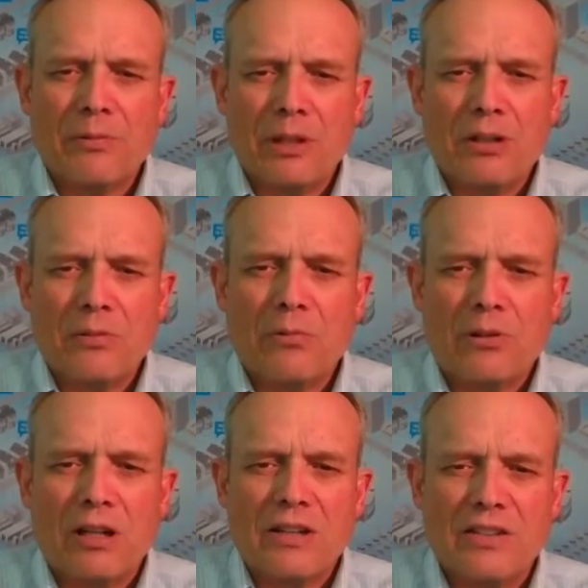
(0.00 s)
but make it
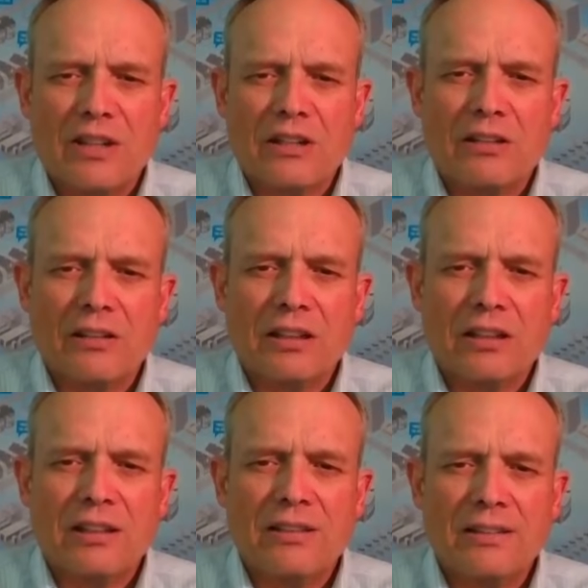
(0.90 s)
more
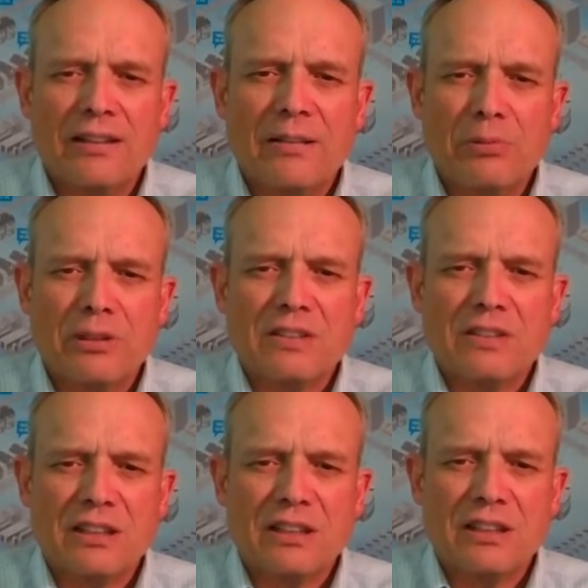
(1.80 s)
aesthetically
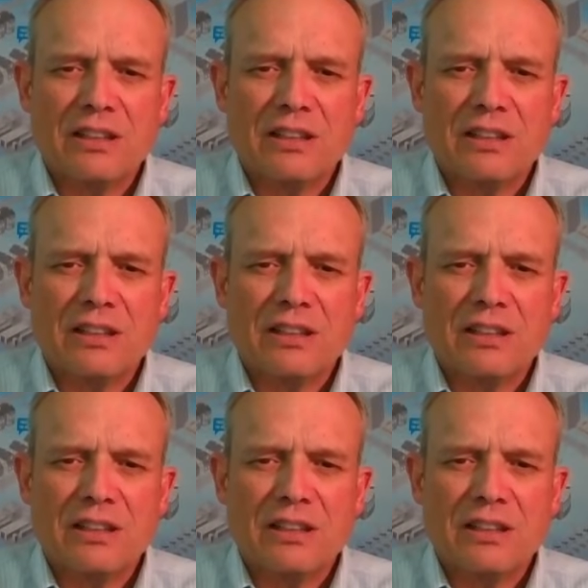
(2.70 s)
pleasing